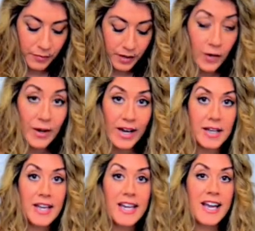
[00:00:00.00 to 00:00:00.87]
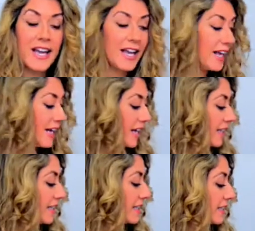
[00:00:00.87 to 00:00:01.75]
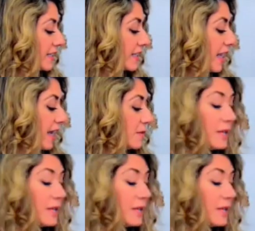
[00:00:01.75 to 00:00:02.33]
Okay, and last